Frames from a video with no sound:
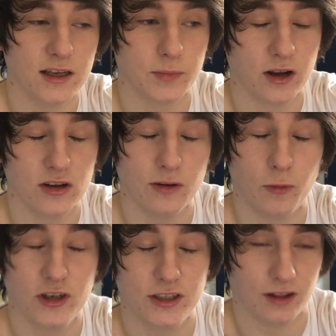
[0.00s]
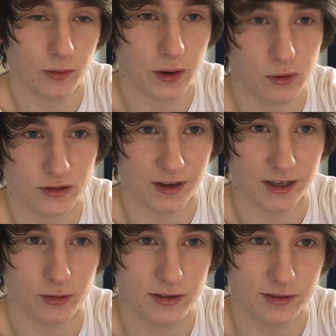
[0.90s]
is because I'm watching other people's
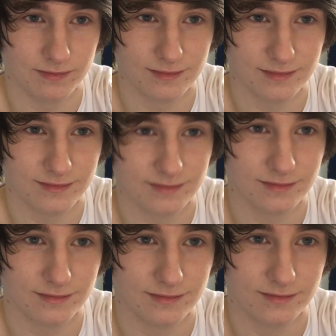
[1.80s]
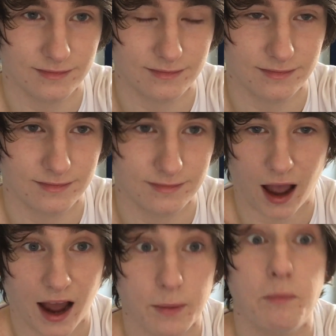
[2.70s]
videos.
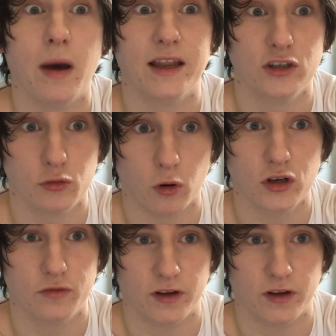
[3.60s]
I binge watch